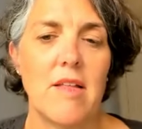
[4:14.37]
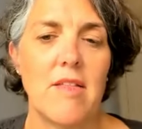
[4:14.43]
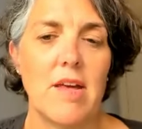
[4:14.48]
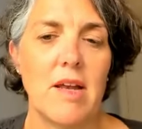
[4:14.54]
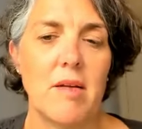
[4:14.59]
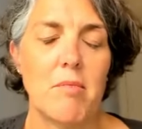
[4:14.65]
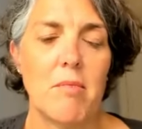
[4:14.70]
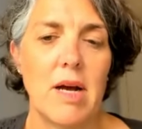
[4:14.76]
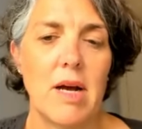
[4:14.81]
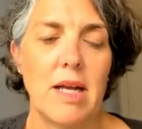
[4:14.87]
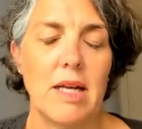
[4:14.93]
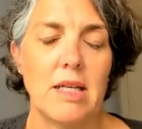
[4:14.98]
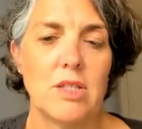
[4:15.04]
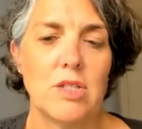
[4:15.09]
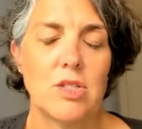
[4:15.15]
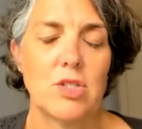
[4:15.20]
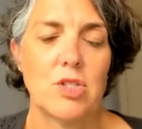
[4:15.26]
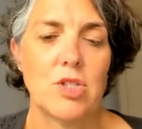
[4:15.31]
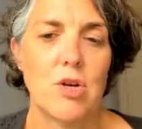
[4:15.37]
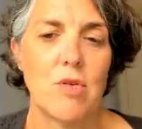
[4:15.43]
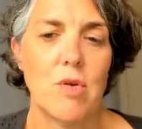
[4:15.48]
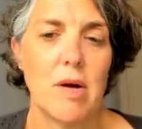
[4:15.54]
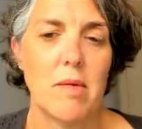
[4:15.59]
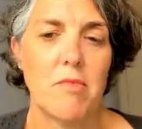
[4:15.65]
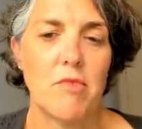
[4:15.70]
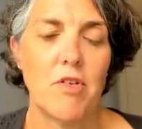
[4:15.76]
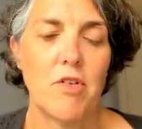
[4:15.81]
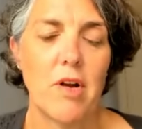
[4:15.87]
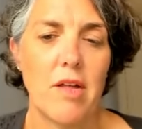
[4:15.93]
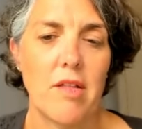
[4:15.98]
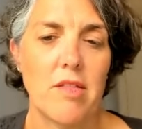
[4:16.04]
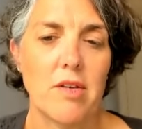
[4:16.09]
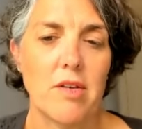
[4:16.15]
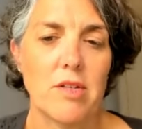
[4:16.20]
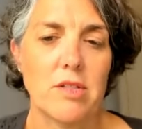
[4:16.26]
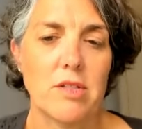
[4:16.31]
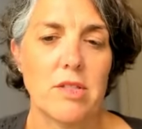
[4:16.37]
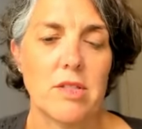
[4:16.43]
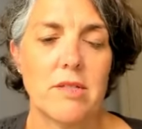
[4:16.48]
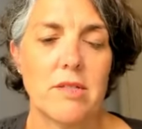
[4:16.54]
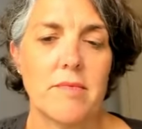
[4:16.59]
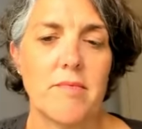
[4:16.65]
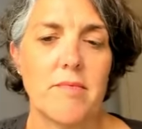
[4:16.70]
that might show up for others?